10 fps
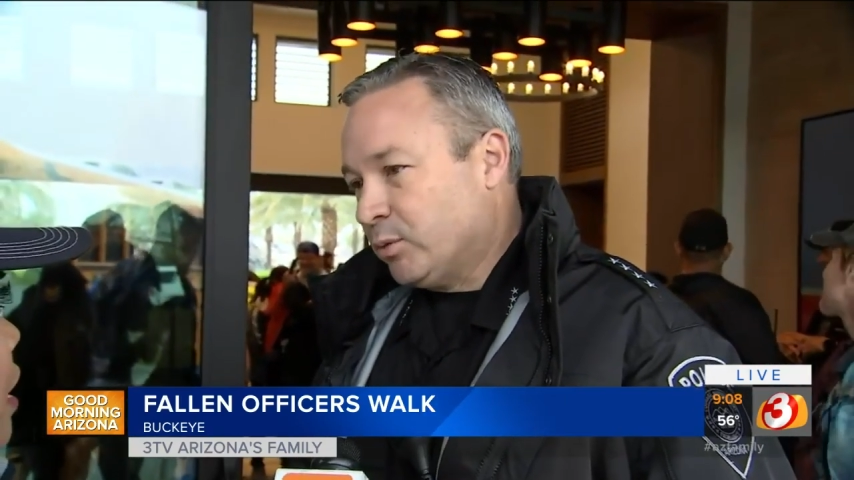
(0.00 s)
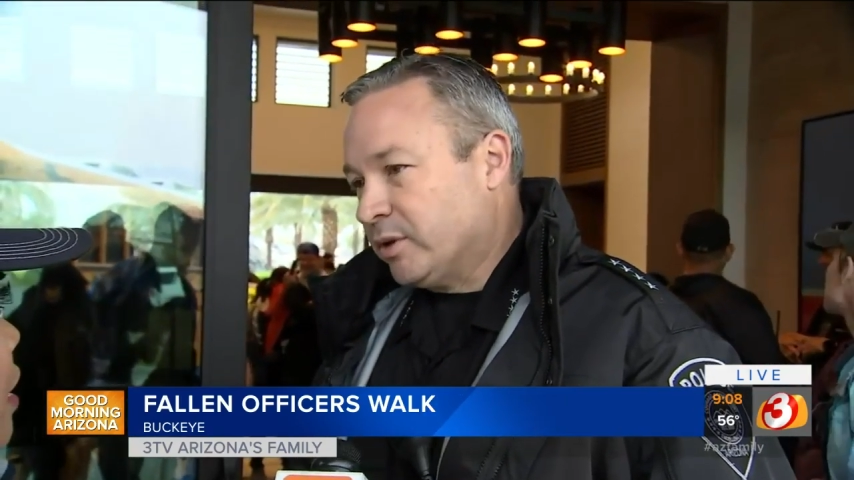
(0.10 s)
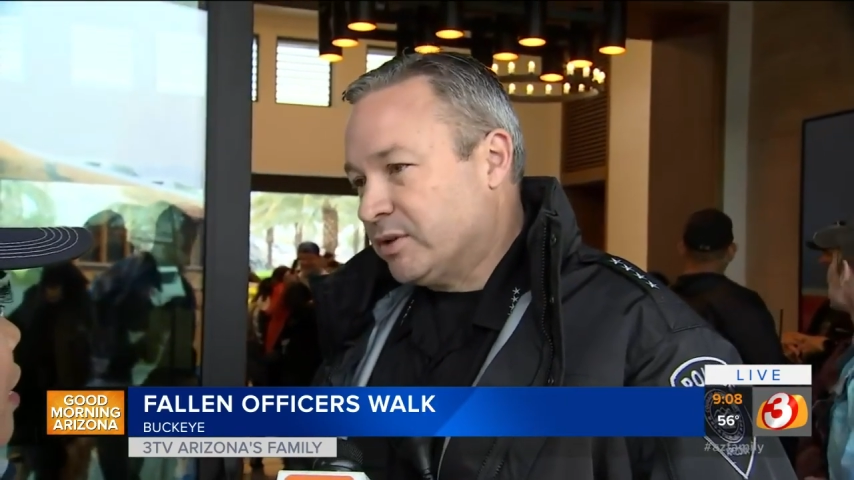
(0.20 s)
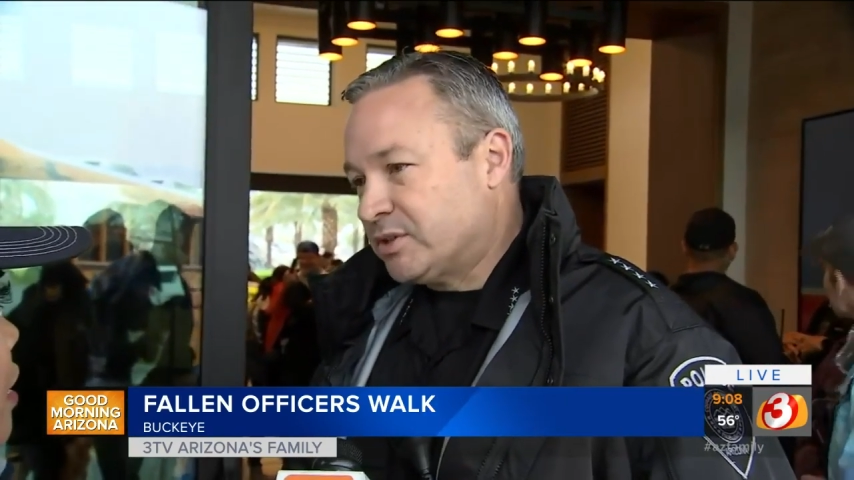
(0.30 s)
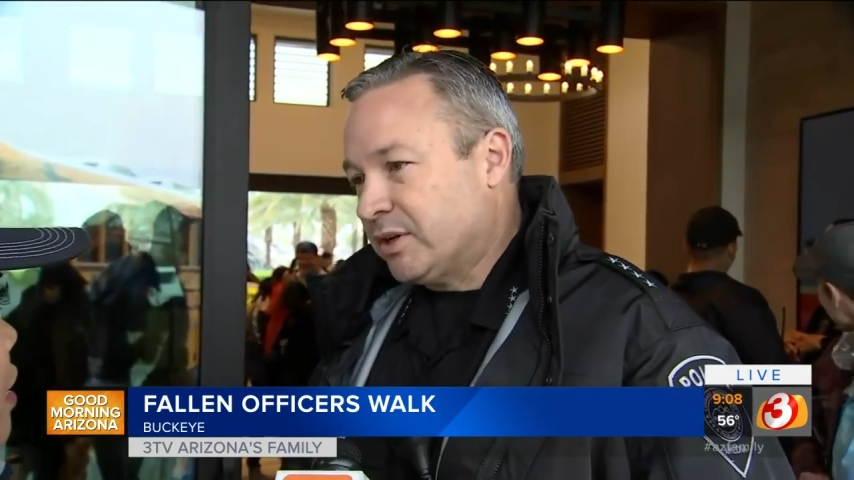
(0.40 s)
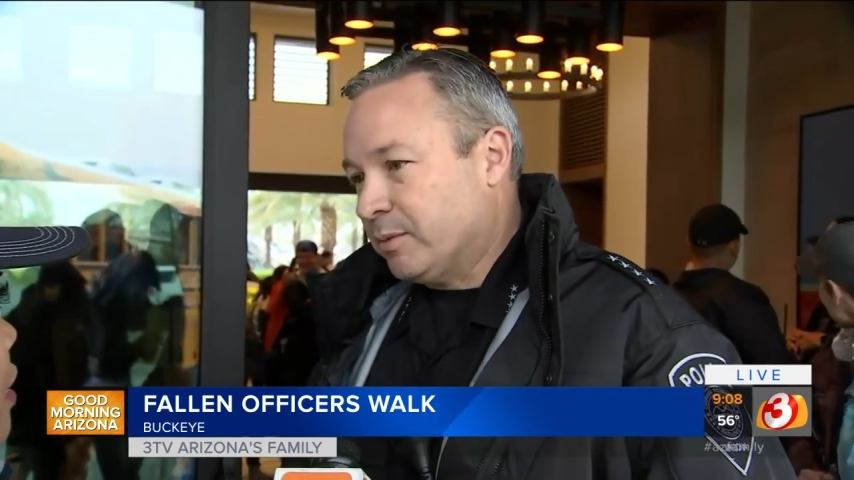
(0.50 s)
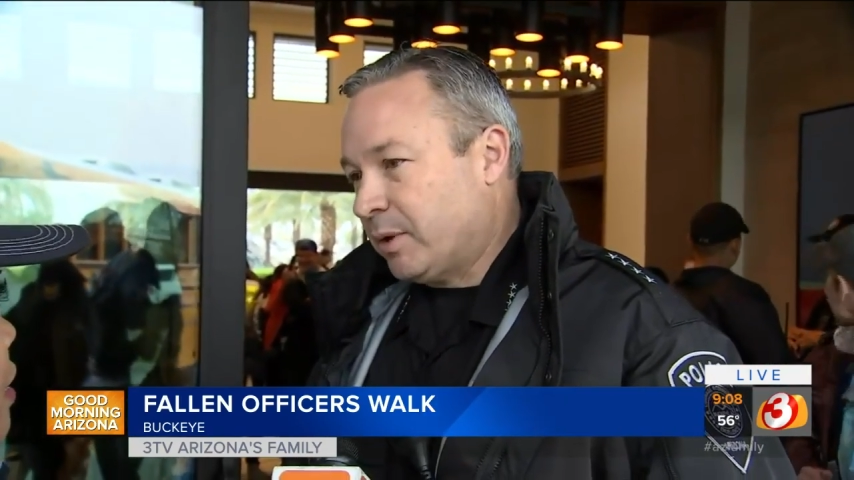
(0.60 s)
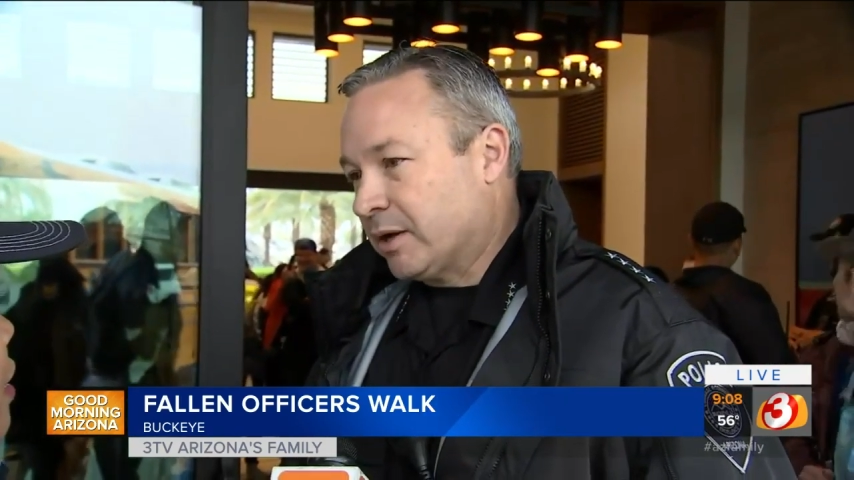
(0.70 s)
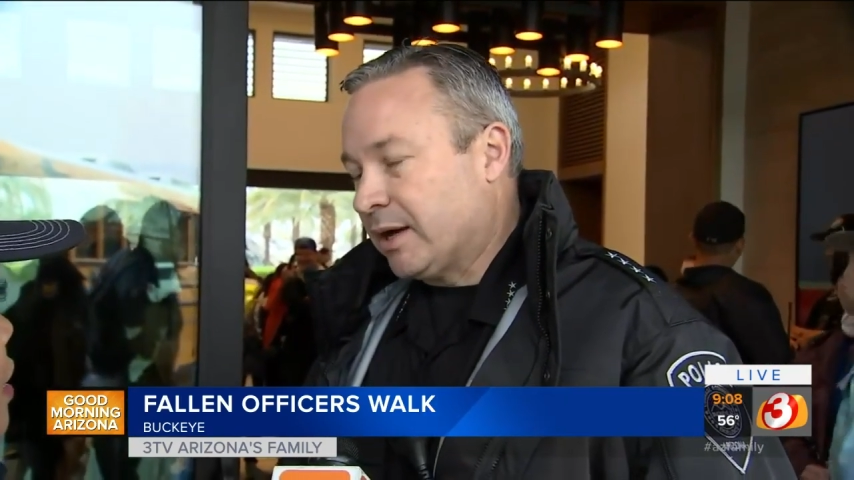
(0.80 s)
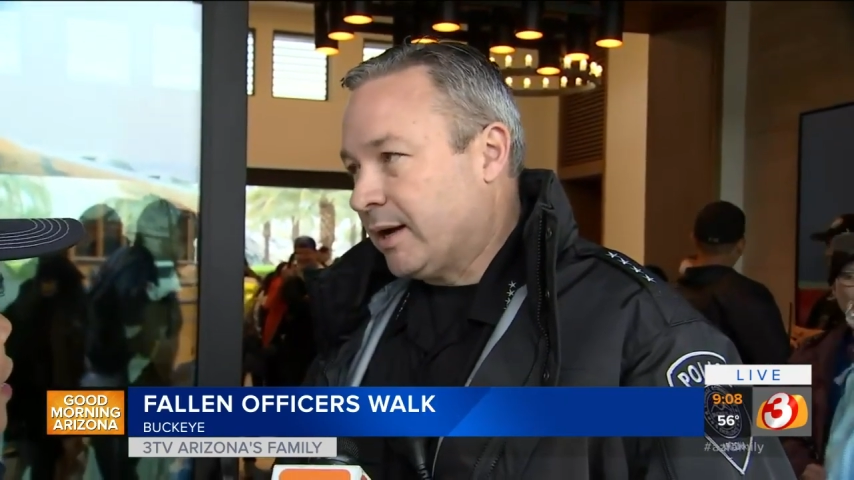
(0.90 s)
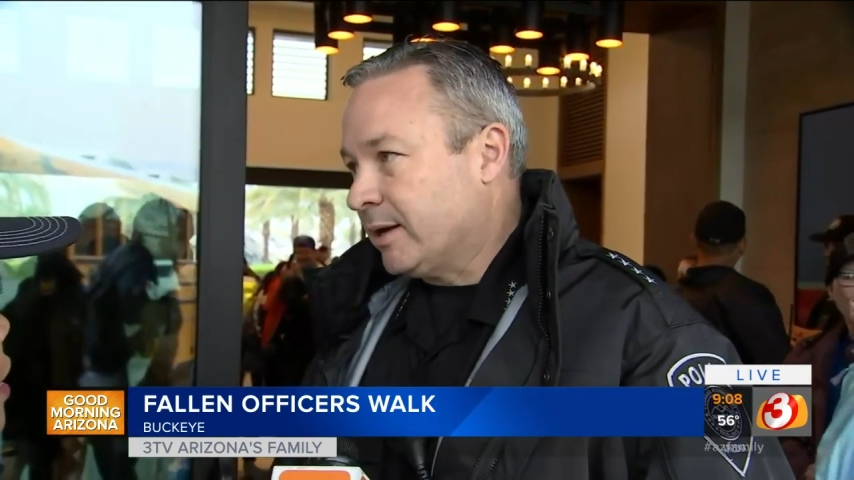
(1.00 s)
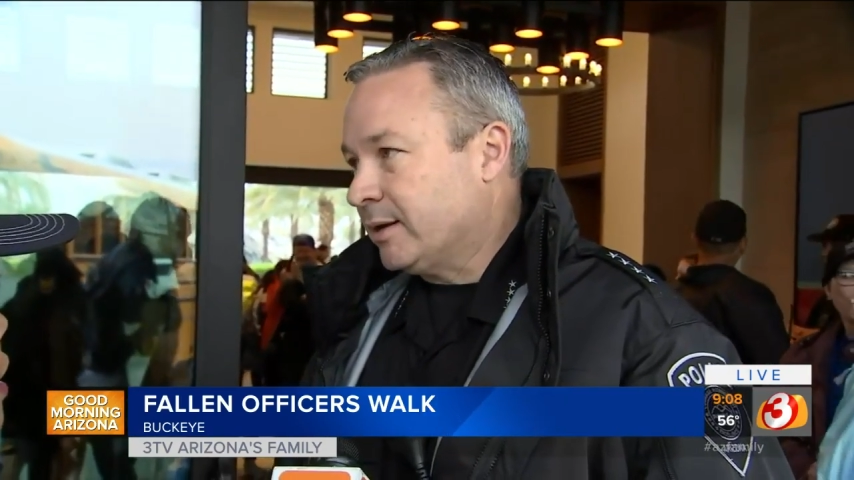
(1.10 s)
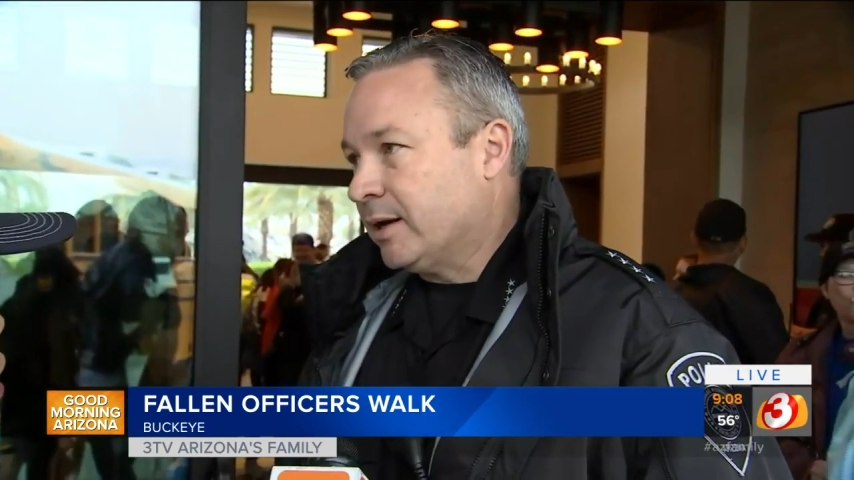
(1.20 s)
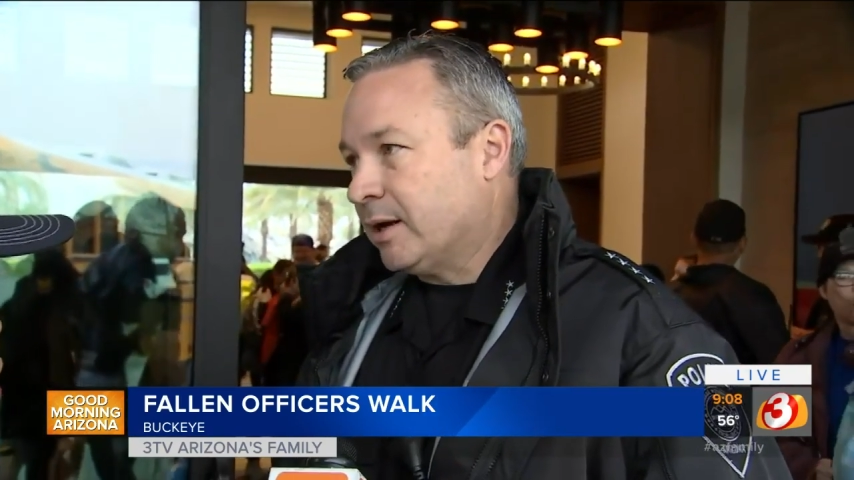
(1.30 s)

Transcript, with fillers: within the city of Buckeye, and